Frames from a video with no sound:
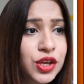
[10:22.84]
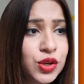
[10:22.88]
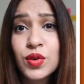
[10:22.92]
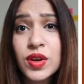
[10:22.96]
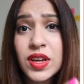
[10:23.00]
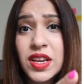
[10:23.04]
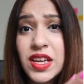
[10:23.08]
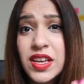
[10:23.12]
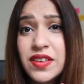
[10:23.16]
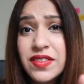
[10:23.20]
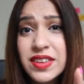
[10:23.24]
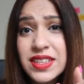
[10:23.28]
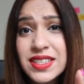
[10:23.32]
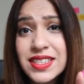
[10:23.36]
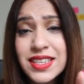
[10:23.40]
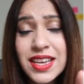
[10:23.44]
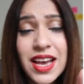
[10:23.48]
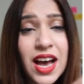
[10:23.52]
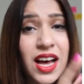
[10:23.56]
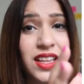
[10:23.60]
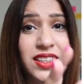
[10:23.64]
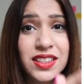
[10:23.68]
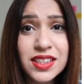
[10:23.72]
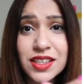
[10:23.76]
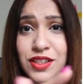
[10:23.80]
You can even say,
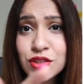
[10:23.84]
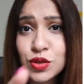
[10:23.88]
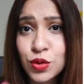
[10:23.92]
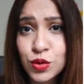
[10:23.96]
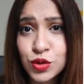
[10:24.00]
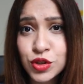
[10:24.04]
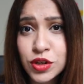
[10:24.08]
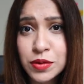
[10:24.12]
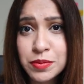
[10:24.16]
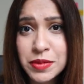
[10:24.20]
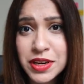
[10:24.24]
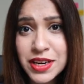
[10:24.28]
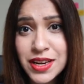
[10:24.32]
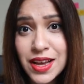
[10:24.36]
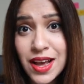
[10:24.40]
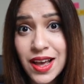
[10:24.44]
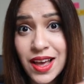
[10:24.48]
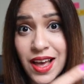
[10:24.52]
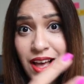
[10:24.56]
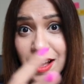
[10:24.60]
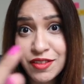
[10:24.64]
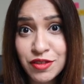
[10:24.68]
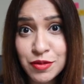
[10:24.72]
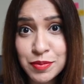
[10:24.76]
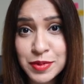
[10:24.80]
other than social media, I
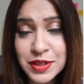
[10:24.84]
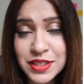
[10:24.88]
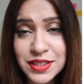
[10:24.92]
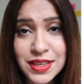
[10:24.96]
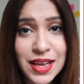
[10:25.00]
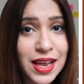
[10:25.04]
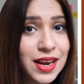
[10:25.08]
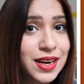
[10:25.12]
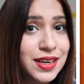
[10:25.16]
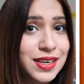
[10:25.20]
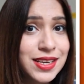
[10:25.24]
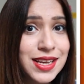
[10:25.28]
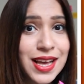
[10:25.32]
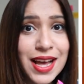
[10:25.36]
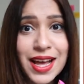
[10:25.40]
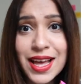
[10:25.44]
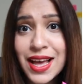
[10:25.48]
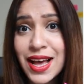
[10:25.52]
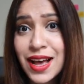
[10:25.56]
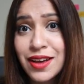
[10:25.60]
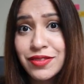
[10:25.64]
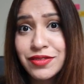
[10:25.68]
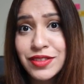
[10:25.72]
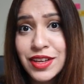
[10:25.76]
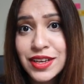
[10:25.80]
have a personality. I
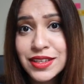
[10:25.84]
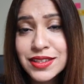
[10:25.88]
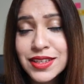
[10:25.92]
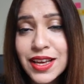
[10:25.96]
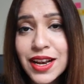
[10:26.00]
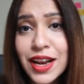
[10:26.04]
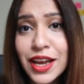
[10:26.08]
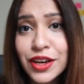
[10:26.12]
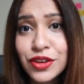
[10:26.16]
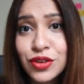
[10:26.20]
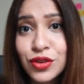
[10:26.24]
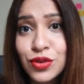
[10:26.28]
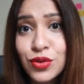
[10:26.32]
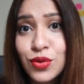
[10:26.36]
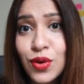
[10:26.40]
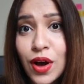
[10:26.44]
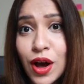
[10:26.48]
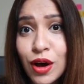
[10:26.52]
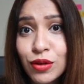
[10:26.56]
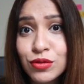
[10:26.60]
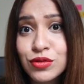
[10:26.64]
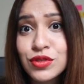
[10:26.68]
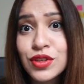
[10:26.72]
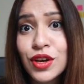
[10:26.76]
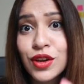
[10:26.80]
have things I like to do
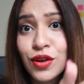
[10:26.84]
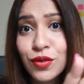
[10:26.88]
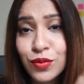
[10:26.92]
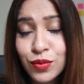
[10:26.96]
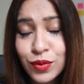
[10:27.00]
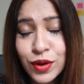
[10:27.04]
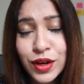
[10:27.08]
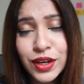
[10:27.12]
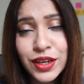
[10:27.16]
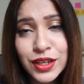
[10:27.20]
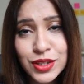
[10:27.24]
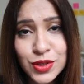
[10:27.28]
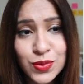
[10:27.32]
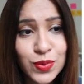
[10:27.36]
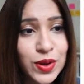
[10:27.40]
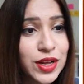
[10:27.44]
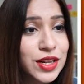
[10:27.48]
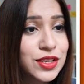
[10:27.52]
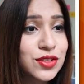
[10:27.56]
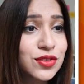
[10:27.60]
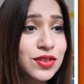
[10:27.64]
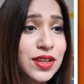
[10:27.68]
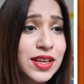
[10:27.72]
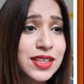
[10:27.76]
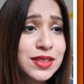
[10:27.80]
outside of work as
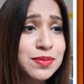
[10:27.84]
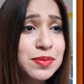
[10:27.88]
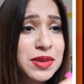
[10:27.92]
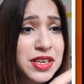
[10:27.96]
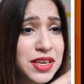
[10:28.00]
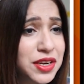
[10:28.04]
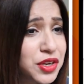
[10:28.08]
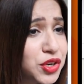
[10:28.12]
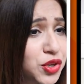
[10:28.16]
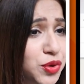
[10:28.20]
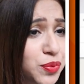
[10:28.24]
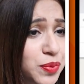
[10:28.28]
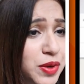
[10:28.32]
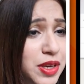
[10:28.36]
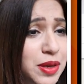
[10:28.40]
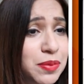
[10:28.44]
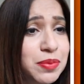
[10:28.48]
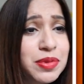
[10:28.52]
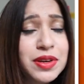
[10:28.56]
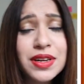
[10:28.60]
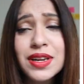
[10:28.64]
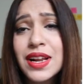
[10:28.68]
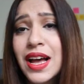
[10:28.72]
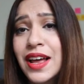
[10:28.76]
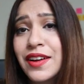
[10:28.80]
well. So that's meeting new
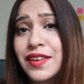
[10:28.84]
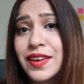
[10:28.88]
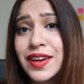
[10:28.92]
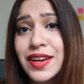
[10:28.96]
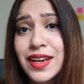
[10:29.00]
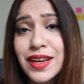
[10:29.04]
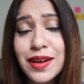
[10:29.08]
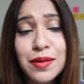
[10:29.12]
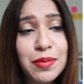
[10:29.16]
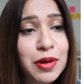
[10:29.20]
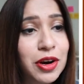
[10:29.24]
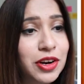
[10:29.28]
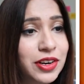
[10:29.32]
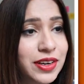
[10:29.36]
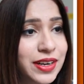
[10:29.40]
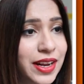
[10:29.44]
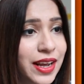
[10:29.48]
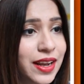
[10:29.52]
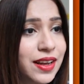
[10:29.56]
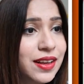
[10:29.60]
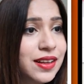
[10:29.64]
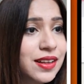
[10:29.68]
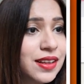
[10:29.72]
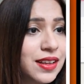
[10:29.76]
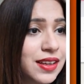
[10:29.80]
people and reading about
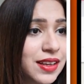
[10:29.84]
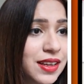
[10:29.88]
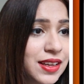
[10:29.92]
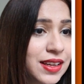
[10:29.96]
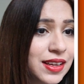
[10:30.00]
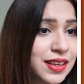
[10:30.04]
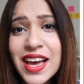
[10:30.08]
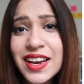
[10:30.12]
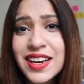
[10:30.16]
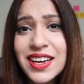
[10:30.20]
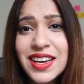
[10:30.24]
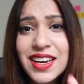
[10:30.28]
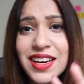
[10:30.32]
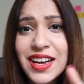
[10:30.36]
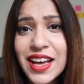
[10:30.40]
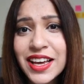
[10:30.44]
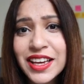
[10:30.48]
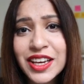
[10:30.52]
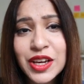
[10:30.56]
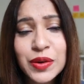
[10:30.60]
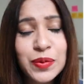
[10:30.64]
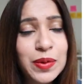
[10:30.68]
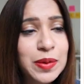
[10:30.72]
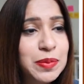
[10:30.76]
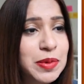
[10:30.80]
tech. I really
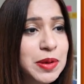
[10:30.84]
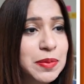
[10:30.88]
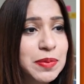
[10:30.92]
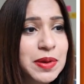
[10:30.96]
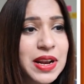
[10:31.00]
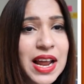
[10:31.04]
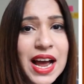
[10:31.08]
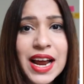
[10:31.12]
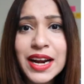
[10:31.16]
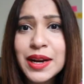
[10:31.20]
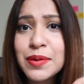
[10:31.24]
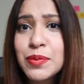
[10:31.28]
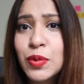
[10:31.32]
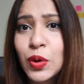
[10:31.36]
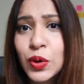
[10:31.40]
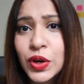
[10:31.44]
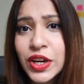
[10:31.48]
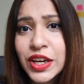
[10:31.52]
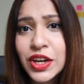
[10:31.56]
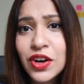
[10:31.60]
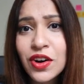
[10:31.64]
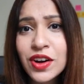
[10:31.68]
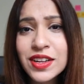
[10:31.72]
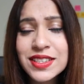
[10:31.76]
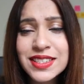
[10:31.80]
like it when people add
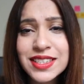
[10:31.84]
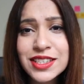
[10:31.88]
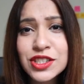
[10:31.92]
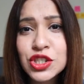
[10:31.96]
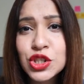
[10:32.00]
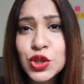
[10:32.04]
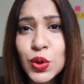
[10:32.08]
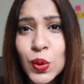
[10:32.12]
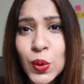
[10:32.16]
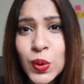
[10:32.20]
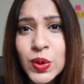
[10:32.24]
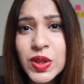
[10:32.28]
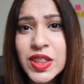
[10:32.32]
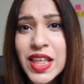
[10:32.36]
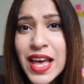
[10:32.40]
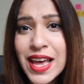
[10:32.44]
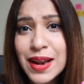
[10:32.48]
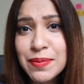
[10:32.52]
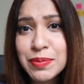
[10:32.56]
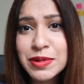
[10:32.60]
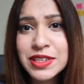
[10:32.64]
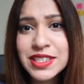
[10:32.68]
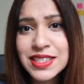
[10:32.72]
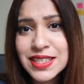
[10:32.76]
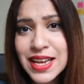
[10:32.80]
emoticons and show
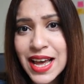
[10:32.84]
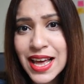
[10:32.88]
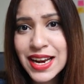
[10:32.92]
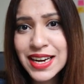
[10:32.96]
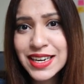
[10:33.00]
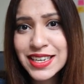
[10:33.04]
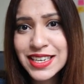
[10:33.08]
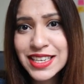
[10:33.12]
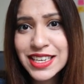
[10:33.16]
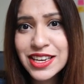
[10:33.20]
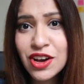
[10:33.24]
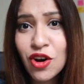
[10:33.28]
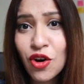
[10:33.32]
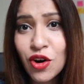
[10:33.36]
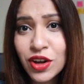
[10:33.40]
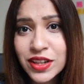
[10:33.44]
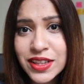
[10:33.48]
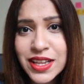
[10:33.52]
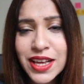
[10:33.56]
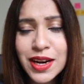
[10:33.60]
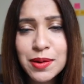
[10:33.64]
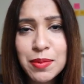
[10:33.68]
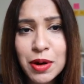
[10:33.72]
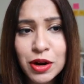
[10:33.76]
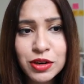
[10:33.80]
their personality on
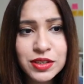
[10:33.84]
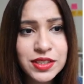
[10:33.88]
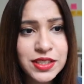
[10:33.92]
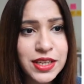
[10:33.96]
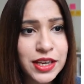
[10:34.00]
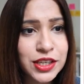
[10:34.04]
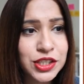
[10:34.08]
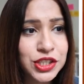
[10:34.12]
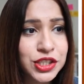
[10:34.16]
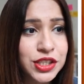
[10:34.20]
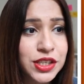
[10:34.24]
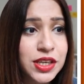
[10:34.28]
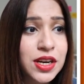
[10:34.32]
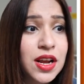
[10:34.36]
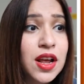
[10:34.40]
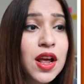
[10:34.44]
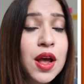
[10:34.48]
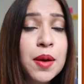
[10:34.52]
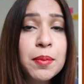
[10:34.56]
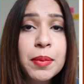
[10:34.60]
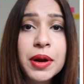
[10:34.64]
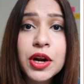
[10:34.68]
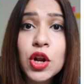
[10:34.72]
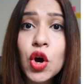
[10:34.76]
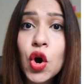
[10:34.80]
their about section.
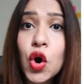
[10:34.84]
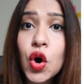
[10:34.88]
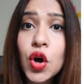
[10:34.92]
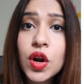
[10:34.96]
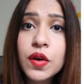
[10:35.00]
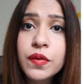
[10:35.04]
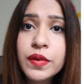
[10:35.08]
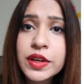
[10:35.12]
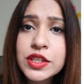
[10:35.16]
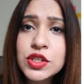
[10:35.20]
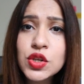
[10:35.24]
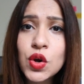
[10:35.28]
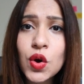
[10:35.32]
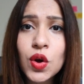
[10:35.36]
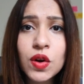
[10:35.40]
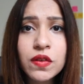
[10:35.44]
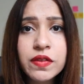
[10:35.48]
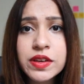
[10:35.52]
But always